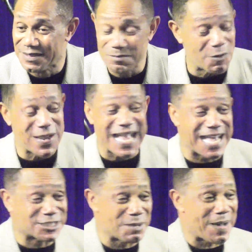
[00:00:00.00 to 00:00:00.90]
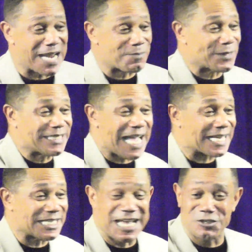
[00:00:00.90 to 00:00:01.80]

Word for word: But we got somebody protecting us